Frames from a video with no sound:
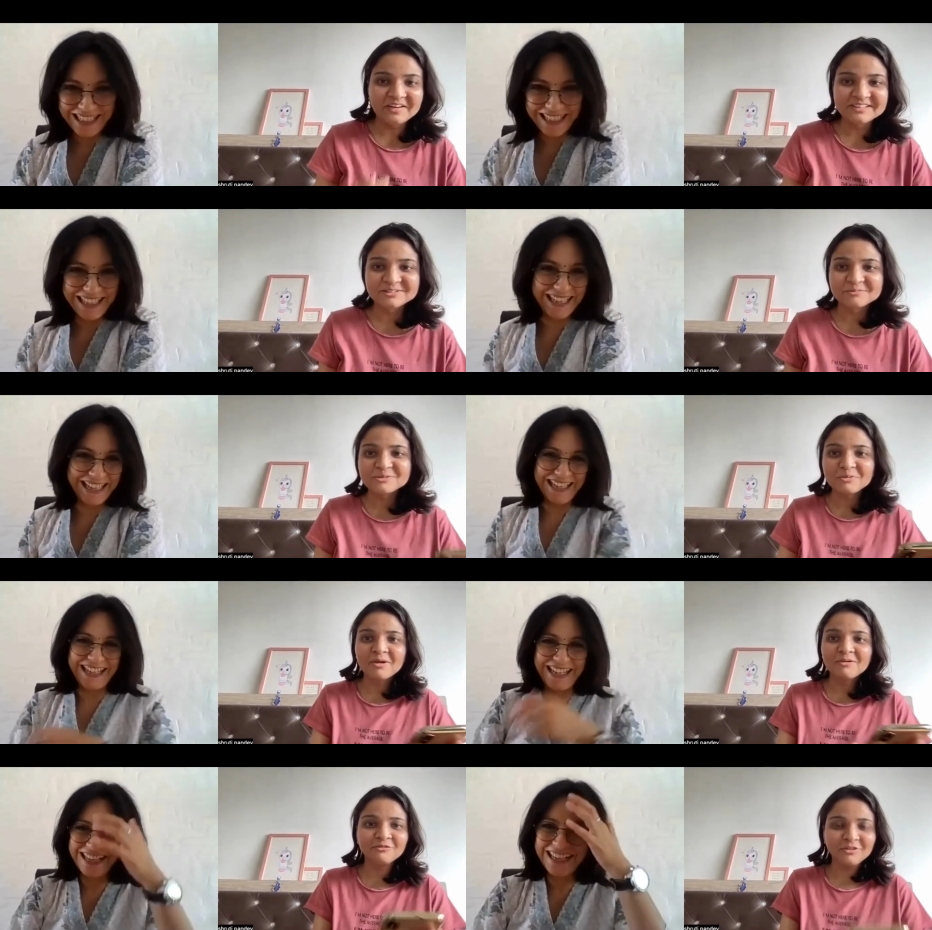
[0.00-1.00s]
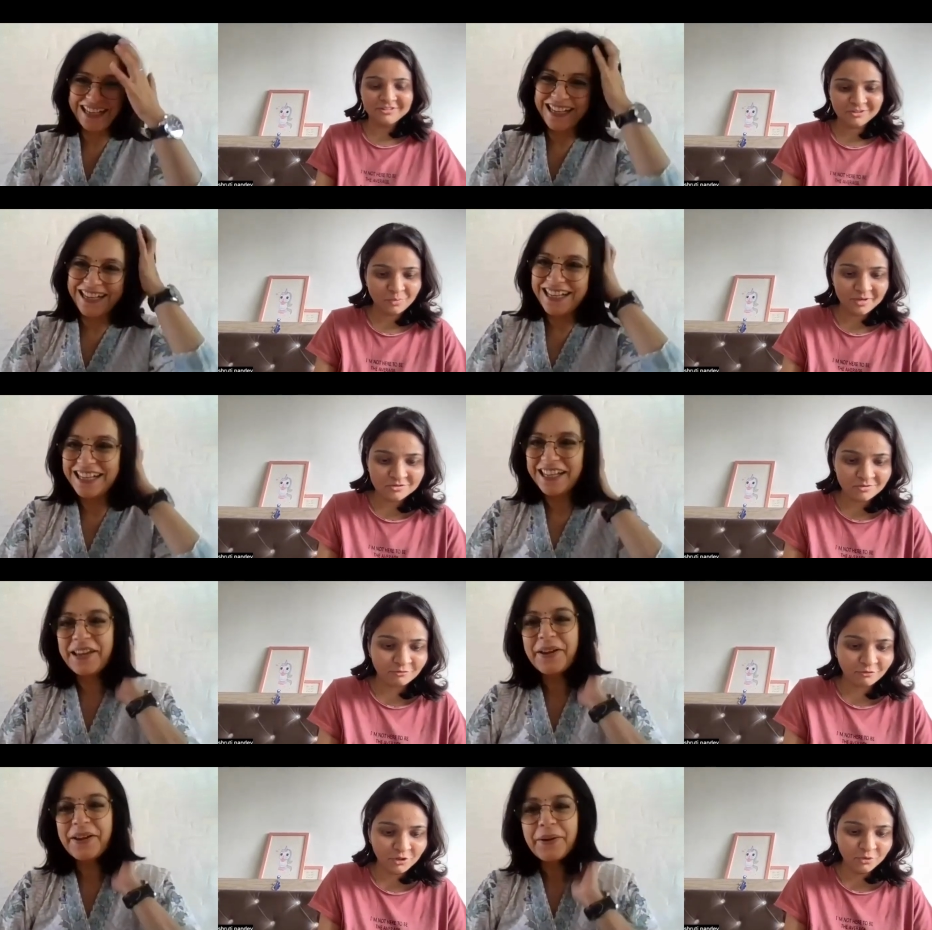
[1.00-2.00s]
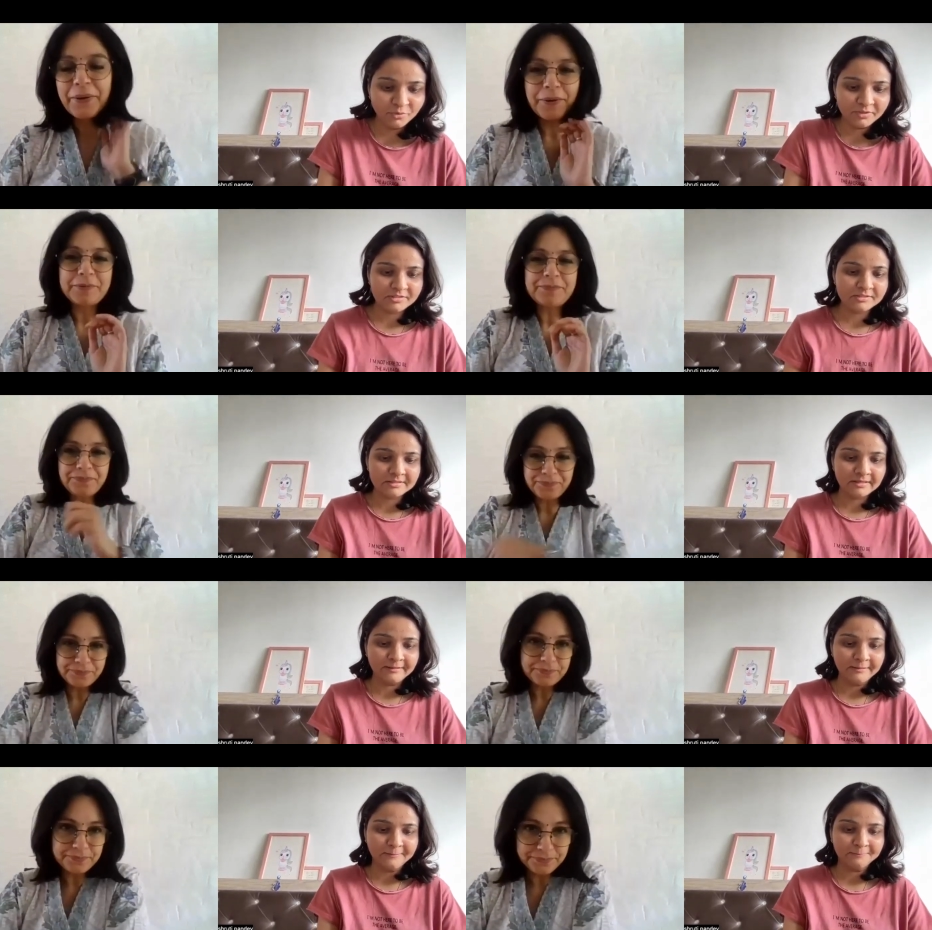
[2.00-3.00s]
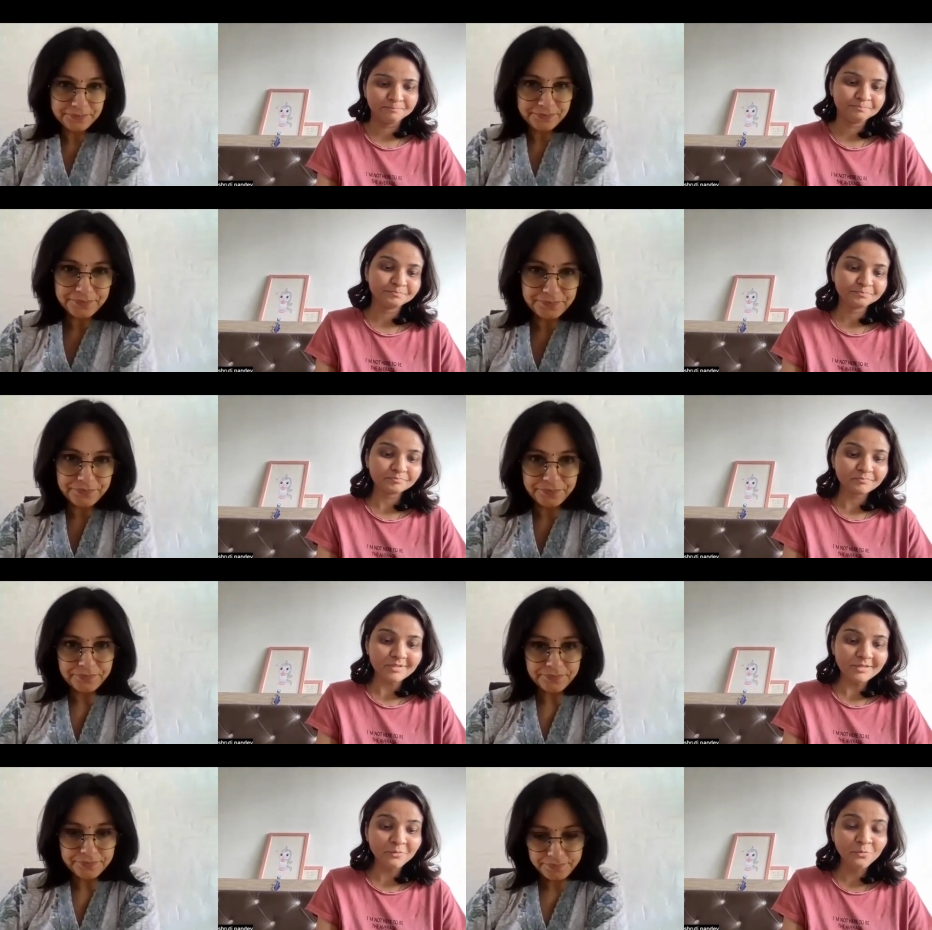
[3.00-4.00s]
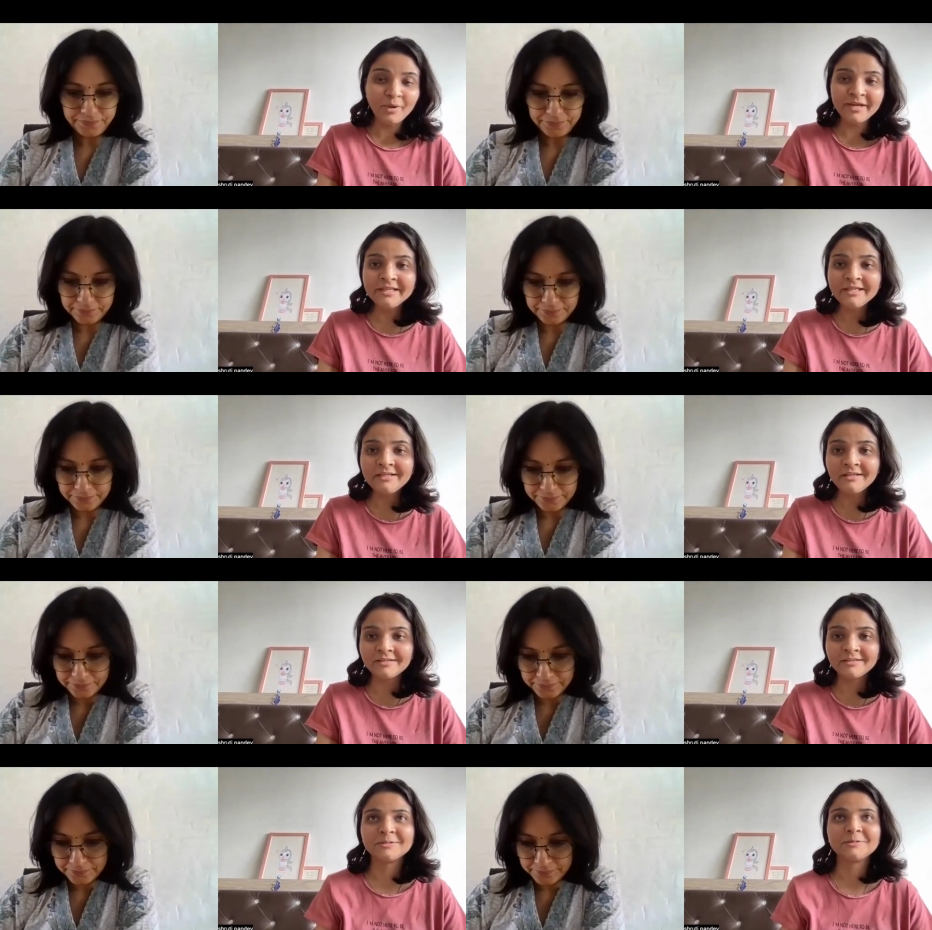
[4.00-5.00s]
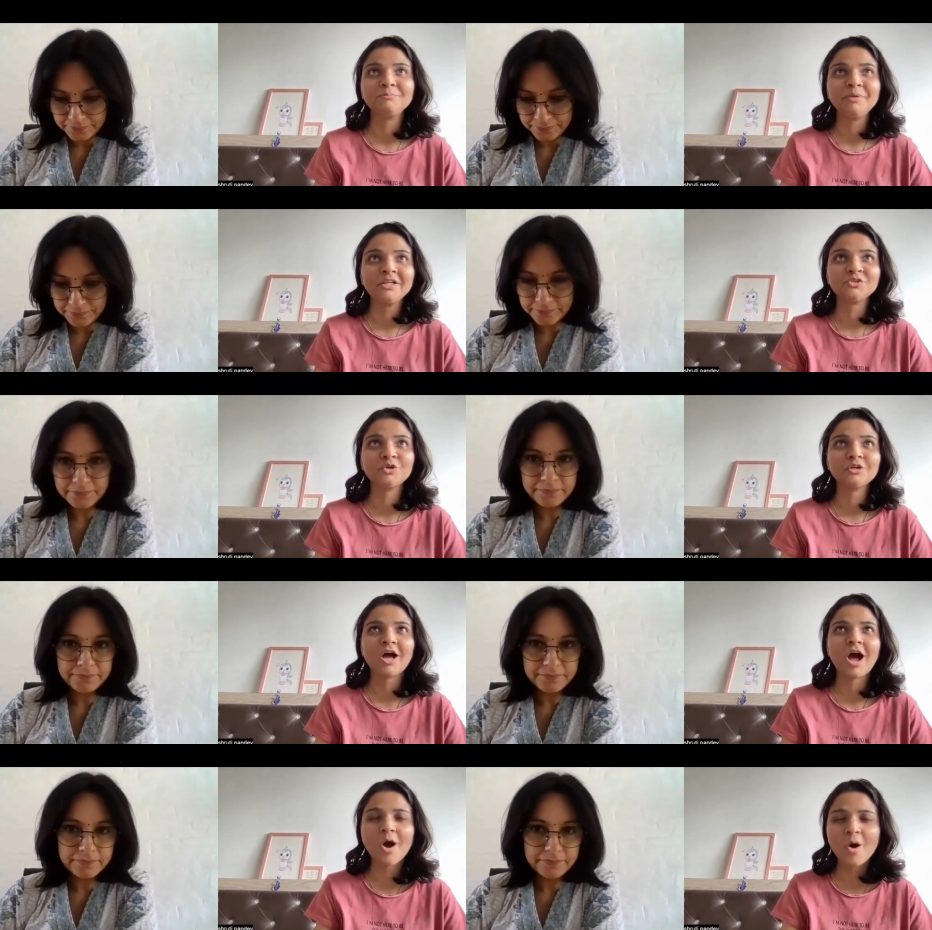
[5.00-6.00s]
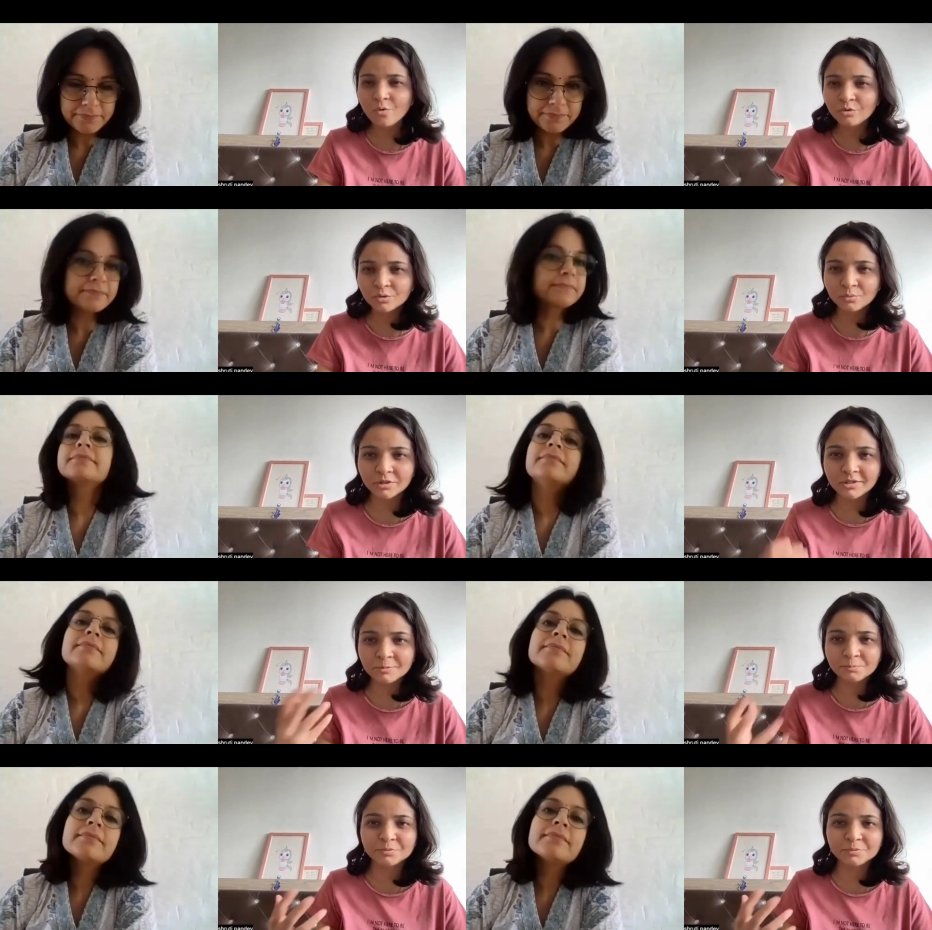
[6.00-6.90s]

Speaker 1: Awesome. So my first question for you is um, very uh, based on how the world